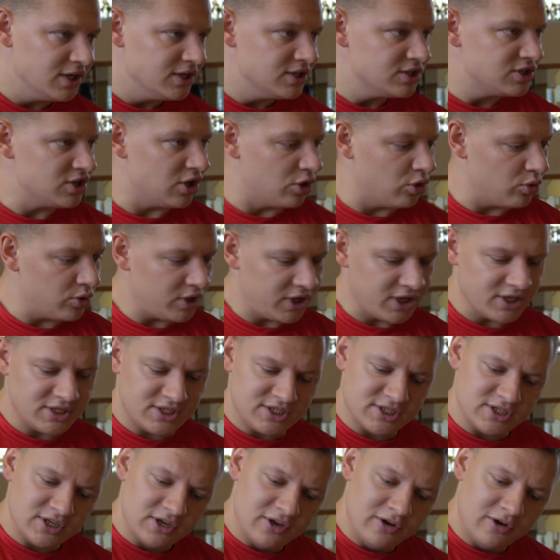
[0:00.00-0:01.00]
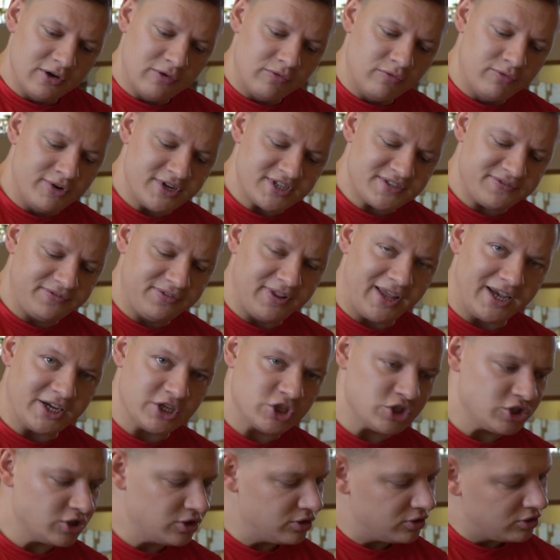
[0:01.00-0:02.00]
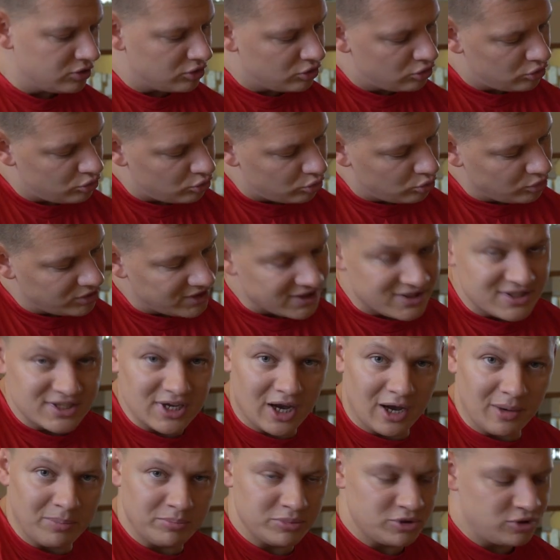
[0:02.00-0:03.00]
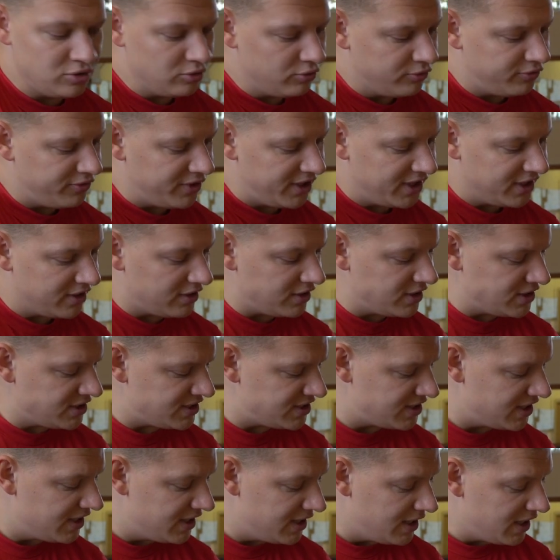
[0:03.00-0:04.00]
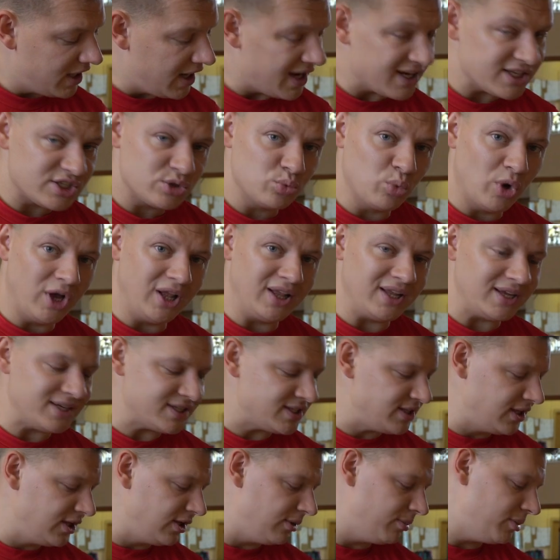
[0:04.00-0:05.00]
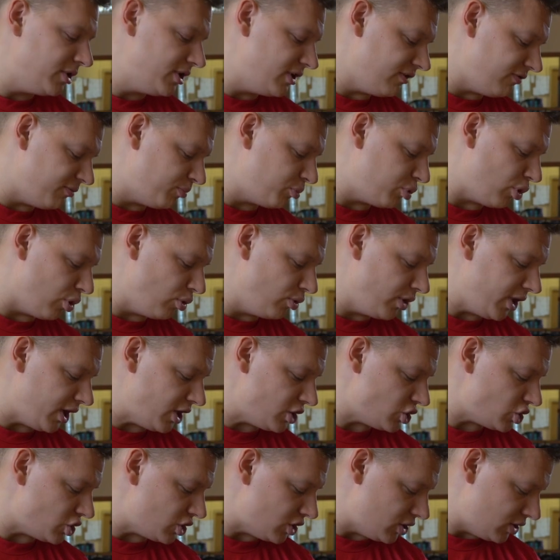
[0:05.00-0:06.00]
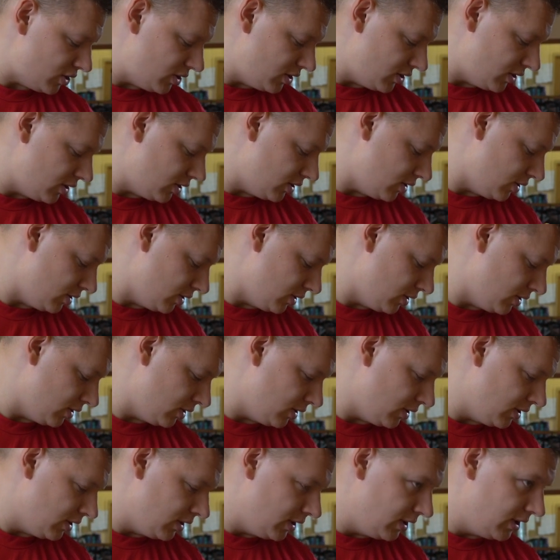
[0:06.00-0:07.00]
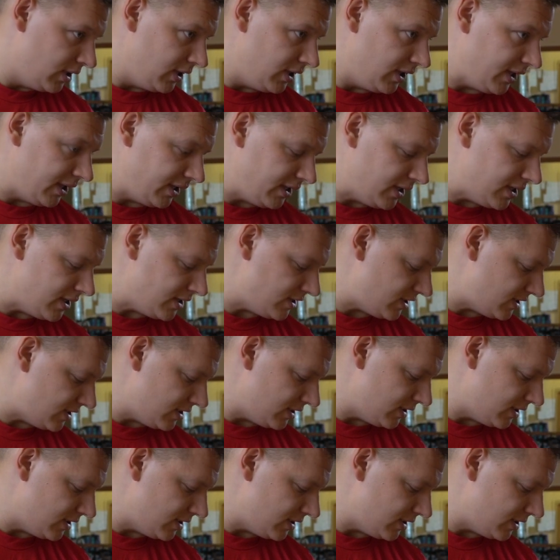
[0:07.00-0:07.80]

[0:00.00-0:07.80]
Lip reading: So it's wrist flexion through the top 2 fingers, as well as a little bit of pronation, like this.